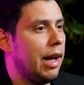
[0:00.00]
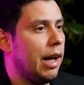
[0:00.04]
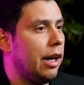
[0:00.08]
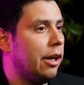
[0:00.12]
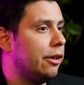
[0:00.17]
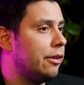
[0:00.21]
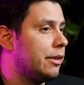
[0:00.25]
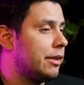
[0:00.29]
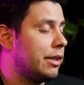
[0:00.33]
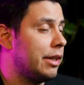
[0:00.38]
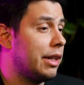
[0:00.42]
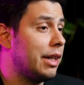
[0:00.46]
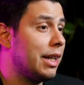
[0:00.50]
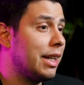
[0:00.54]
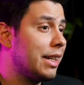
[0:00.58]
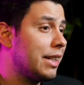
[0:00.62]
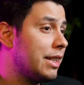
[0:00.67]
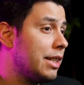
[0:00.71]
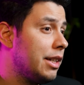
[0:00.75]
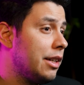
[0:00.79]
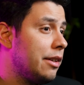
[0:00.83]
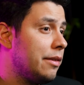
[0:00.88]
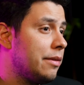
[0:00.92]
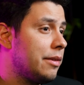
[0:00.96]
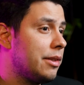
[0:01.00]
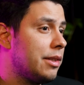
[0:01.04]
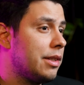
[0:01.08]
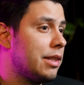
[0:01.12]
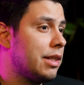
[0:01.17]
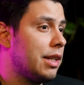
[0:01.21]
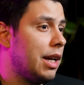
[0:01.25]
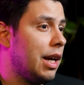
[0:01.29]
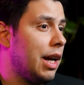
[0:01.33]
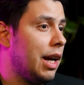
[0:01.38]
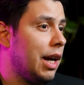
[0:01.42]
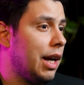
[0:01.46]

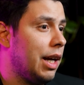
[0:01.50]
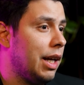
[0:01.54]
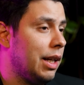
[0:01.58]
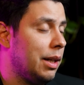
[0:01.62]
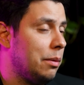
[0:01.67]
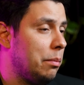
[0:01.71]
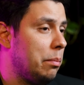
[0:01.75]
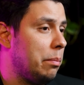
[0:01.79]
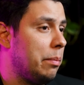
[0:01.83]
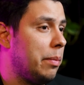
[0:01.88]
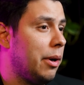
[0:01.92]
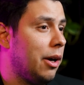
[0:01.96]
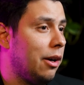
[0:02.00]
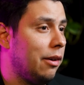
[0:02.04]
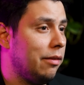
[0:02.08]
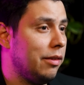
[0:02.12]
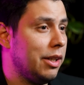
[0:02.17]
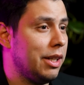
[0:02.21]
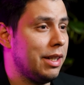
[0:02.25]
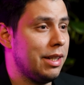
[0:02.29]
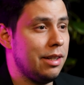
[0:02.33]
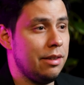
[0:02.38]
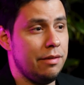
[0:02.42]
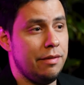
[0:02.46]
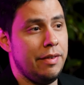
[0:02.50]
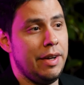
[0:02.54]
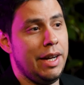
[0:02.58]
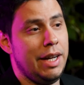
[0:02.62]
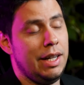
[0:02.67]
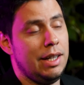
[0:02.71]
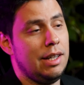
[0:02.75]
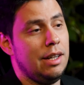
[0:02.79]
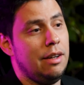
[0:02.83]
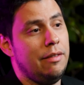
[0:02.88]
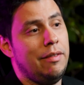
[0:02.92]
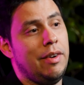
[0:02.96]
alternatives and public
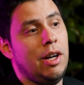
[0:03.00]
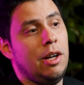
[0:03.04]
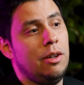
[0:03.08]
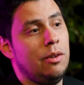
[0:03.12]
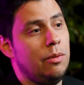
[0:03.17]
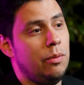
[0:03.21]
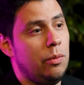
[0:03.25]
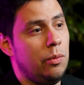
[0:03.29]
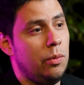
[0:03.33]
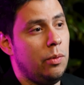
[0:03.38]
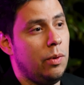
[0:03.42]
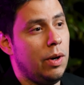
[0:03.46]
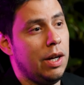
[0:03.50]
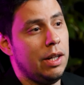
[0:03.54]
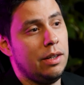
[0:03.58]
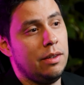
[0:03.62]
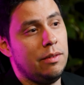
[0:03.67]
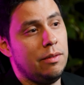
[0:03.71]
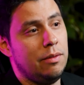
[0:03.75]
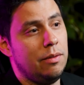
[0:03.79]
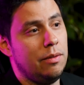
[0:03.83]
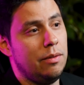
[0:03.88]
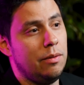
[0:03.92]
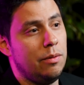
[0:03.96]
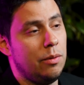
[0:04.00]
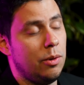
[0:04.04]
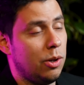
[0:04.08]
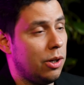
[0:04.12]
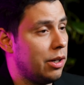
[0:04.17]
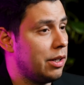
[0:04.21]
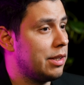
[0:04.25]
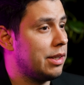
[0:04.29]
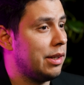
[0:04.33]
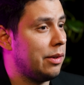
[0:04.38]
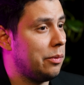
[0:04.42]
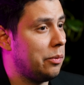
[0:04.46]
debate about what
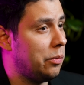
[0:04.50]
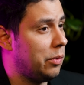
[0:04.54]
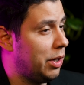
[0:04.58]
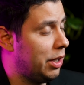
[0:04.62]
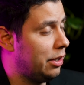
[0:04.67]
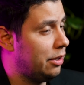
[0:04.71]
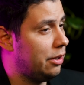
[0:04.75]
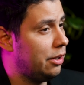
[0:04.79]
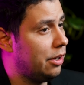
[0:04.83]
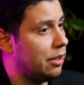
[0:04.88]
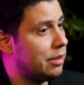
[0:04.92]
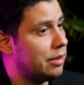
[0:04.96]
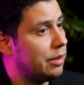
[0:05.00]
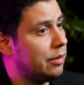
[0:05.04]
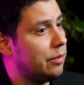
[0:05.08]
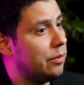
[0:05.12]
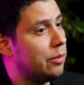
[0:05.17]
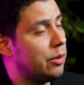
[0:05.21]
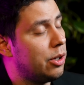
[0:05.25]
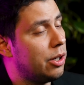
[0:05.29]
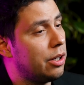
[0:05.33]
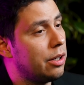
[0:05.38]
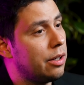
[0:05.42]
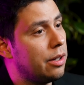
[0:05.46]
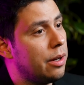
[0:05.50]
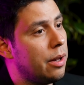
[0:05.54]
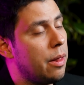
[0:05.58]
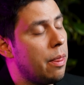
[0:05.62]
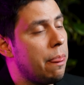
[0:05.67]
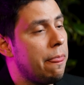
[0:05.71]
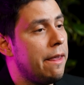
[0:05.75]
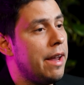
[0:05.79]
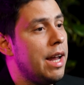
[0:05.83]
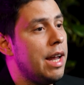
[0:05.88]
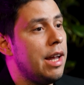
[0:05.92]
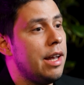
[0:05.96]
works and what doesn't work.
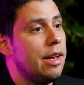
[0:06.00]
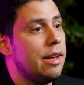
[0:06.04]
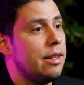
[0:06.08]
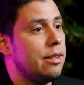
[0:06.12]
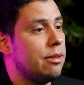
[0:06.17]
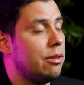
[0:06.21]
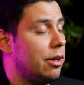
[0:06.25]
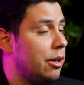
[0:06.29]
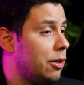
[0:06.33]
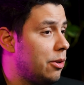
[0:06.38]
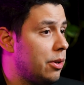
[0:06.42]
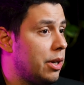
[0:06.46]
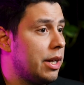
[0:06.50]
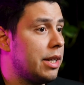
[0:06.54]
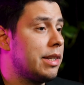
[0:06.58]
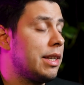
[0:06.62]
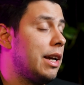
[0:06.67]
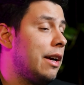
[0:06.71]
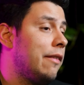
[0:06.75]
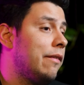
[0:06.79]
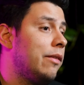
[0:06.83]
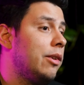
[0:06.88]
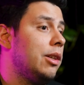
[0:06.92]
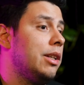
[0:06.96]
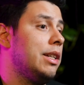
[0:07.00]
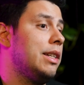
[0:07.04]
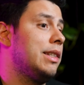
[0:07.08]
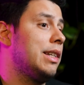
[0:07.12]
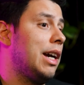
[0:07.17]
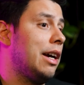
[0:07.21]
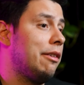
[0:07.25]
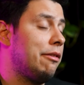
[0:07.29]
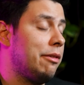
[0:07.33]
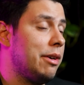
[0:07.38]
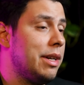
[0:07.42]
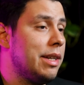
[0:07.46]
So a good example is
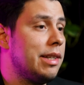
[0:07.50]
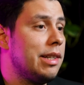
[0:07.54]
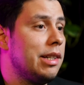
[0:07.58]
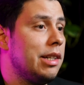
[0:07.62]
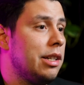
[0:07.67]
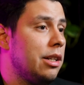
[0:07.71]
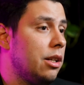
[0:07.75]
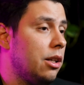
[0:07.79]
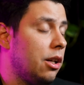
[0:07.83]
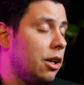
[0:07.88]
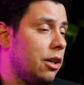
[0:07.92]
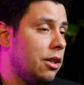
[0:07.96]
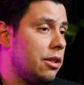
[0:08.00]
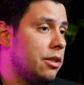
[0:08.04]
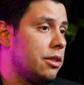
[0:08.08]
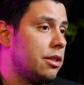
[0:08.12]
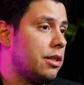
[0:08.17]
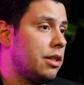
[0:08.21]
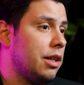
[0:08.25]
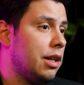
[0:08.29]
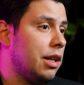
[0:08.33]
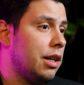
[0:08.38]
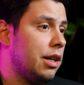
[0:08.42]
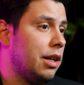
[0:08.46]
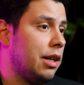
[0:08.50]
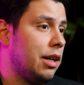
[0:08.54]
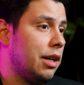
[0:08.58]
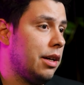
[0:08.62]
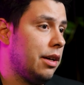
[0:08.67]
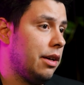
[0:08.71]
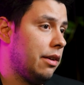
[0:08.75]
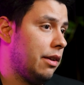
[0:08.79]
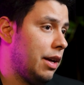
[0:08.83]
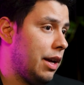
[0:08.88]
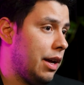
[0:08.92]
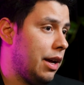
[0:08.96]
I recently launched
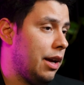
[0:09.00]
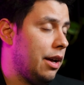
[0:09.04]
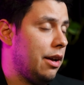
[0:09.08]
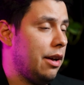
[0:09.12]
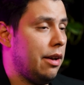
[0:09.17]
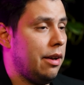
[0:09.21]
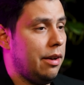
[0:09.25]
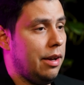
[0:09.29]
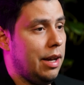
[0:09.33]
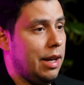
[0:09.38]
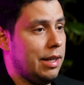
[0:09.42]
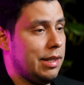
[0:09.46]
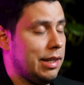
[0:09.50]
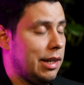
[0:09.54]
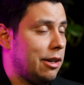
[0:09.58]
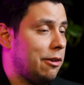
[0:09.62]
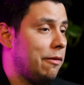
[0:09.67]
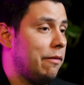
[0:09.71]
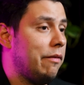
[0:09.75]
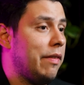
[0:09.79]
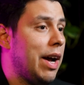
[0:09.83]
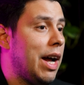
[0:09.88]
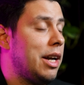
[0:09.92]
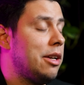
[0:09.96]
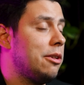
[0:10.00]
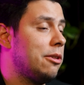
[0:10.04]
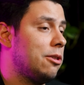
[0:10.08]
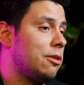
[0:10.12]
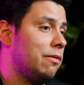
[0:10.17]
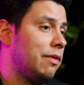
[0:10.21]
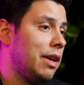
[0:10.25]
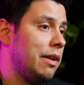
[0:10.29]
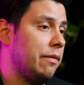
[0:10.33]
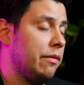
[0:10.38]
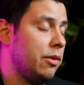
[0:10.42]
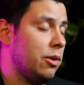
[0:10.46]
uh, as a companion to
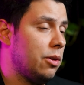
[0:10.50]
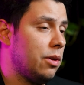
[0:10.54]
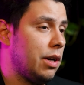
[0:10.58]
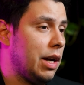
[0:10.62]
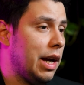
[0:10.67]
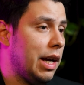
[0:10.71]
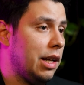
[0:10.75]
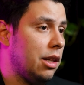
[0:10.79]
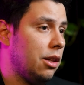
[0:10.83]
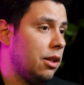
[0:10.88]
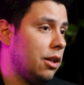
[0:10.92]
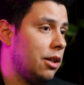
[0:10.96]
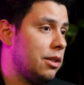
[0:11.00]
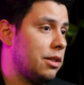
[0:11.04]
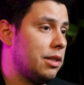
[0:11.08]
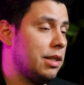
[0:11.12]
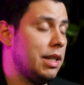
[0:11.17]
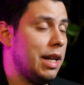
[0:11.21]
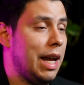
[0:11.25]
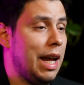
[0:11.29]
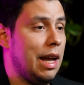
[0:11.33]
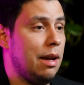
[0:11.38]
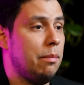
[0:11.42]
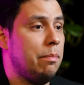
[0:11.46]
my book, I launched the